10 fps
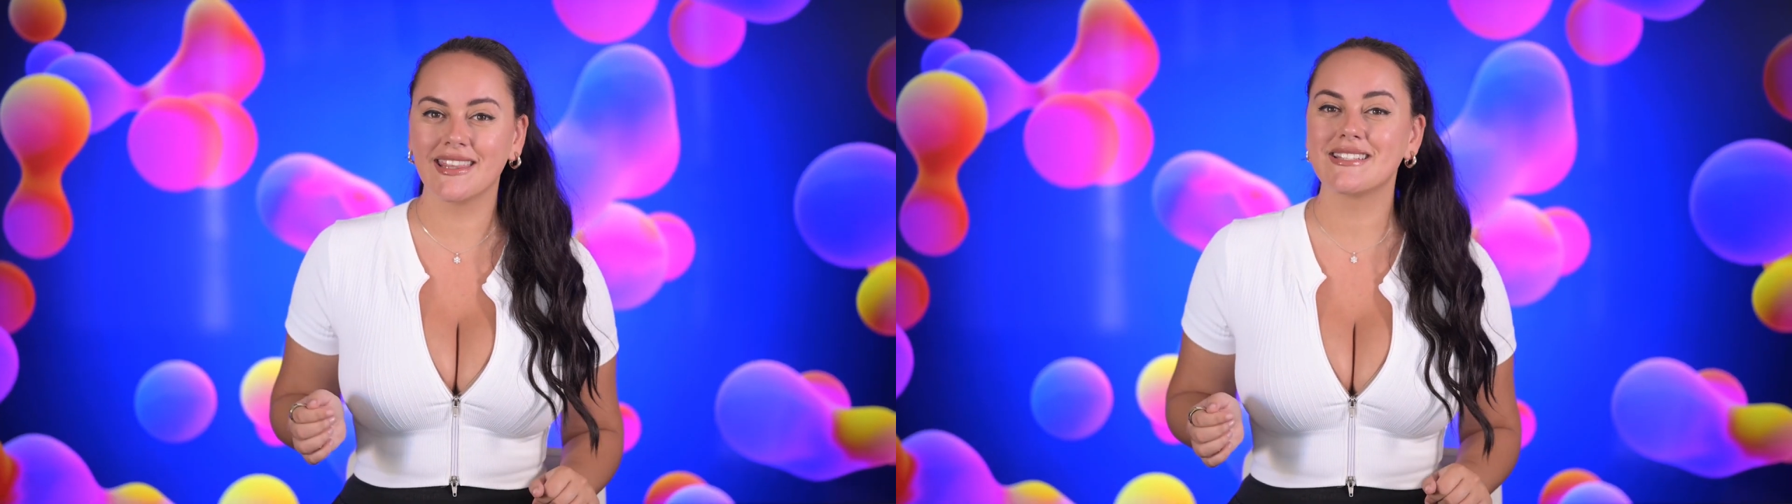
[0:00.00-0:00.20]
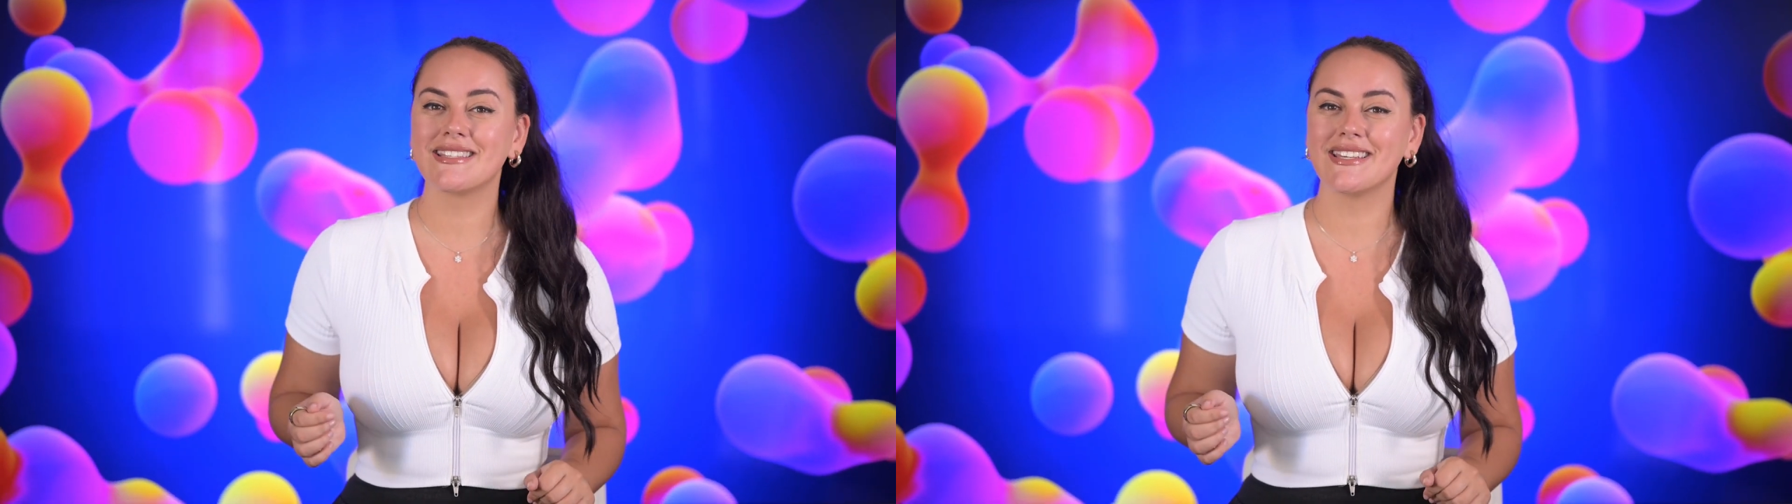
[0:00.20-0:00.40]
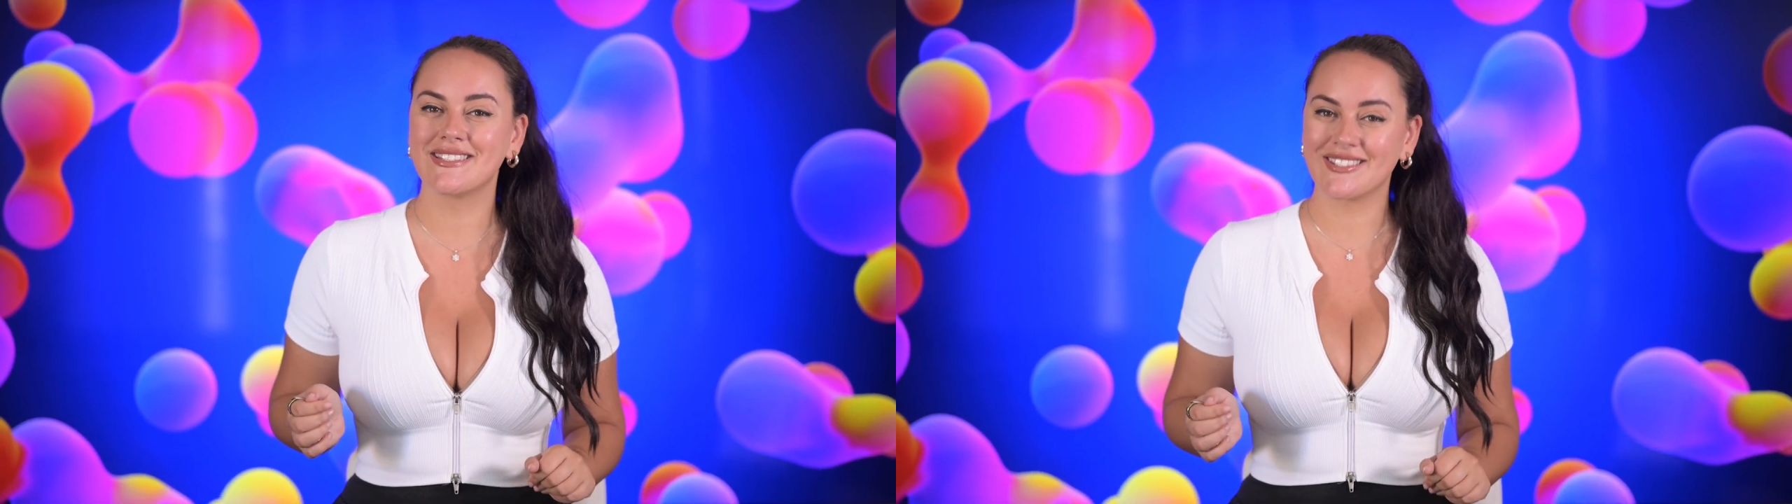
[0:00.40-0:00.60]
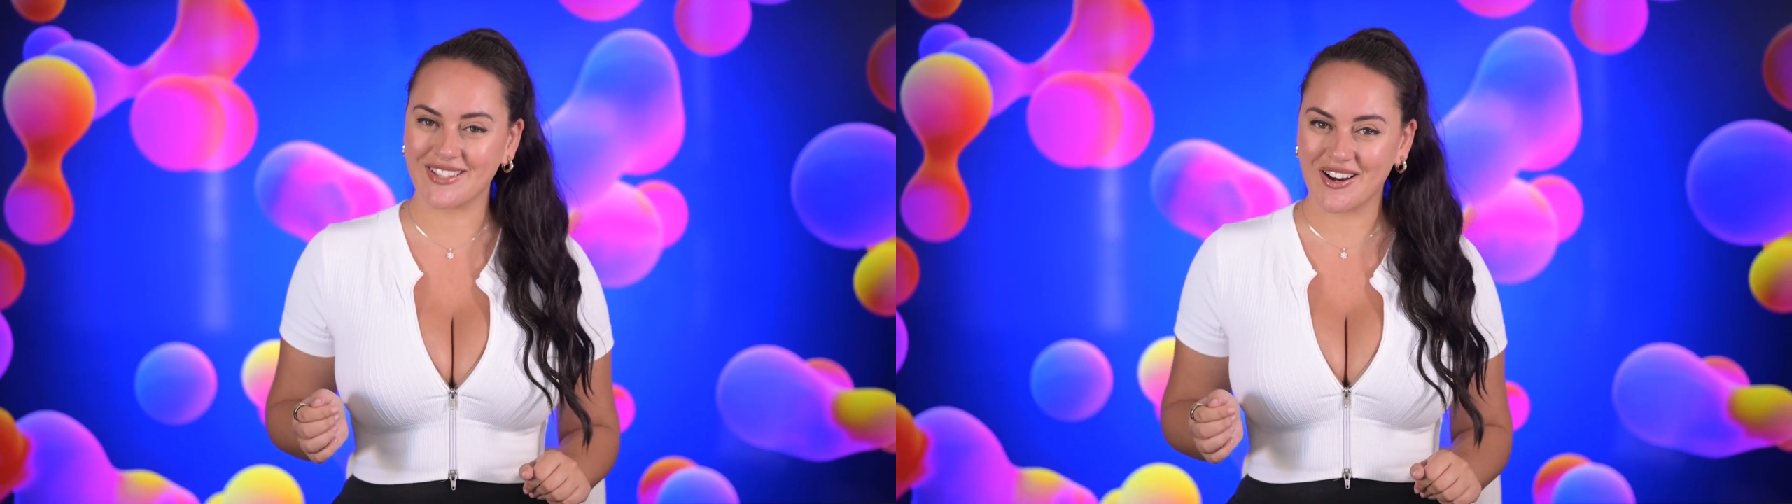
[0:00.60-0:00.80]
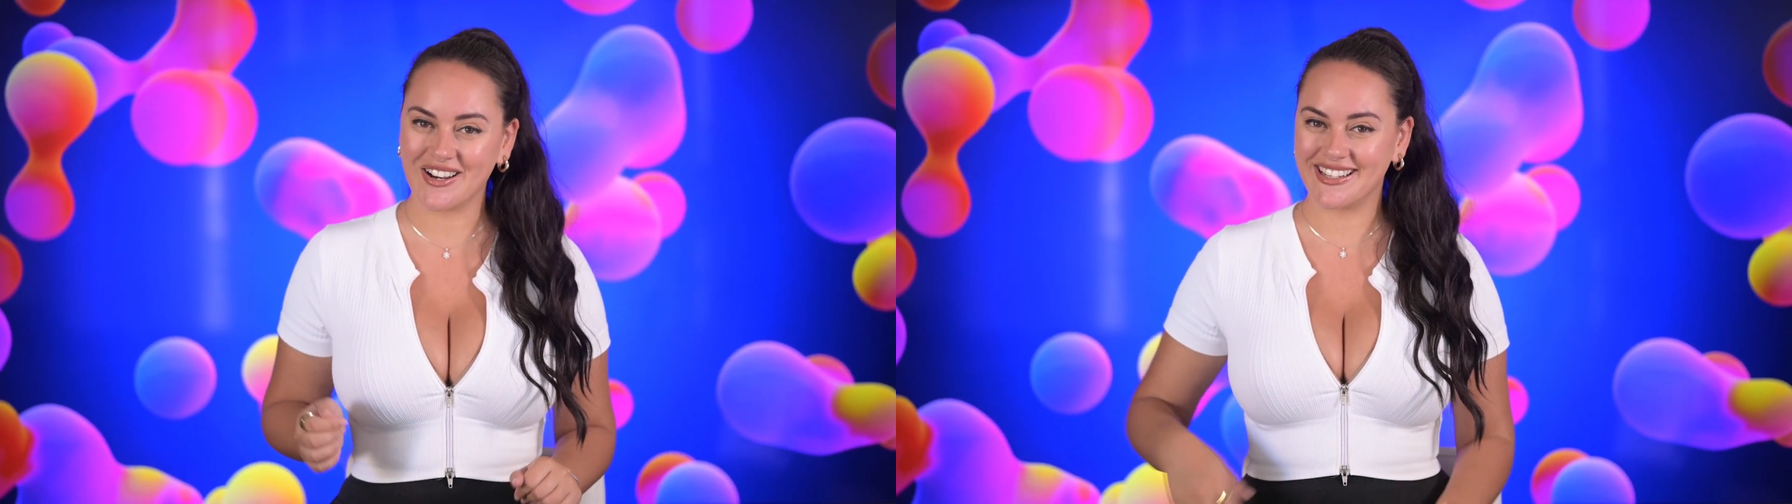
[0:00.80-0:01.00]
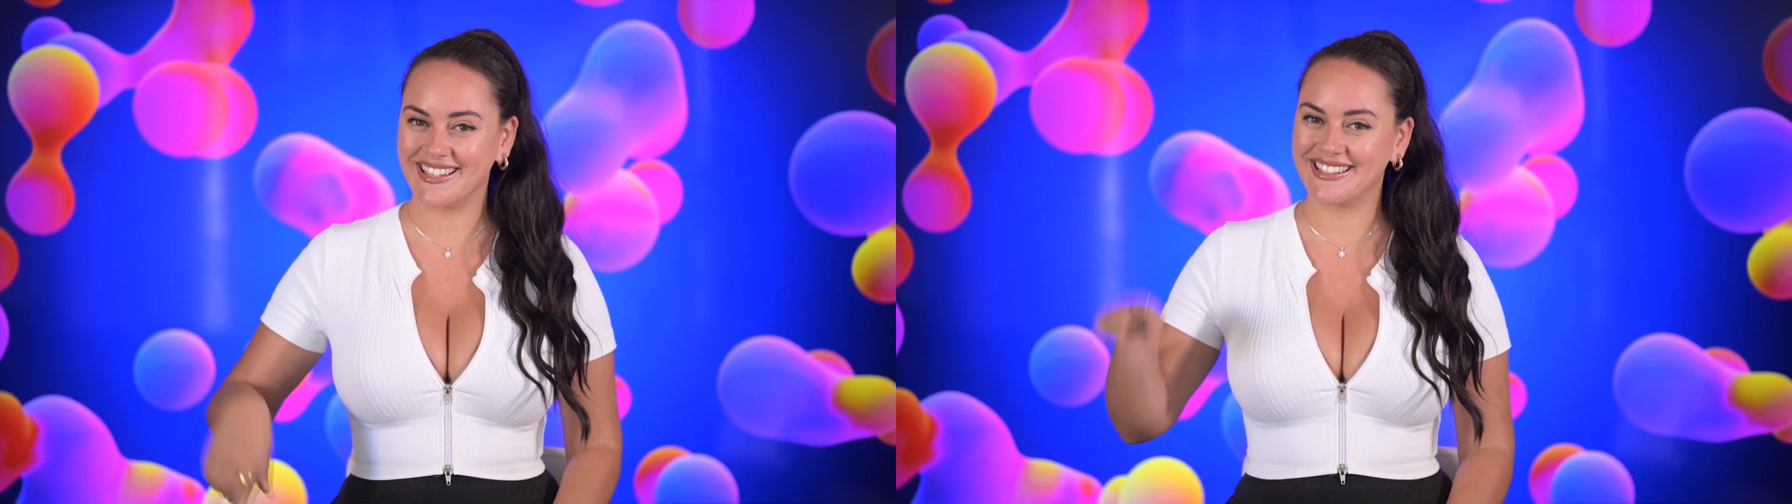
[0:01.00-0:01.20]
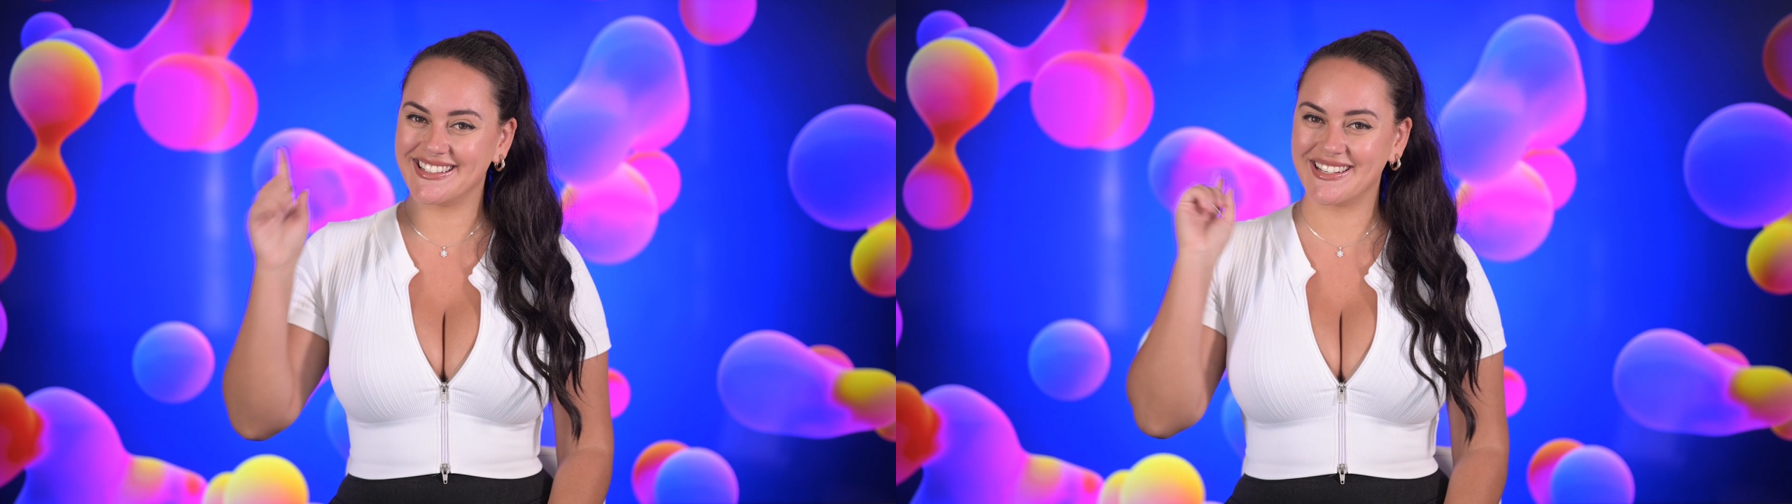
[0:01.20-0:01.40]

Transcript: let's get started.